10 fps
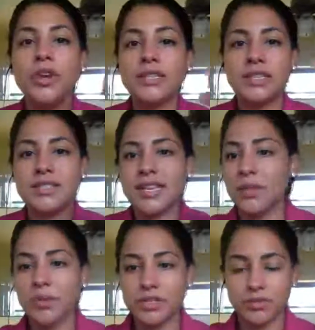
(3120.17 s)
can download
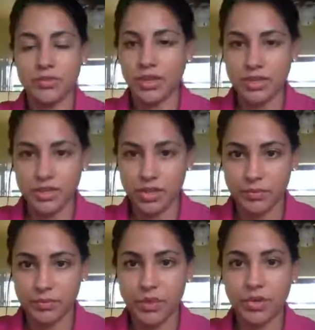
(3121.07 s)
it directly to your
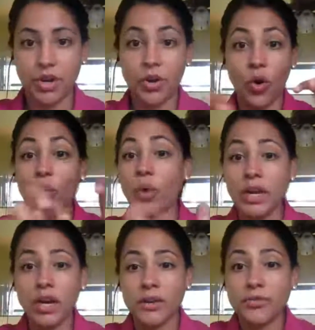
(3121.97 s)
computer or work on
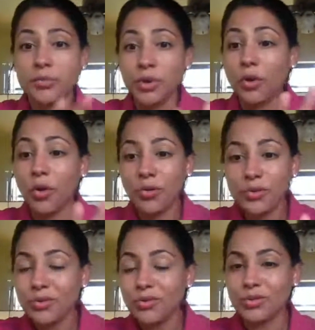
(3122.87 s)
it from your own
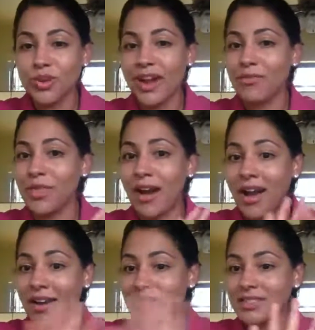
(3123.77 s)
Google Drive without
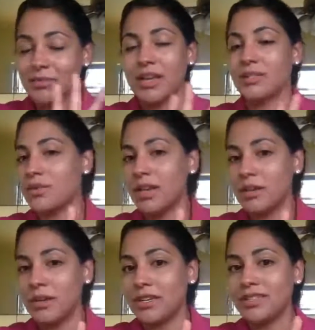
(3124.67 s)
having to mess with
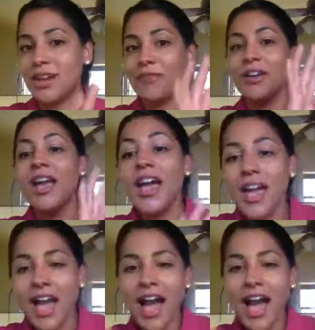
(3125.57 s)
anybody's stuff, have it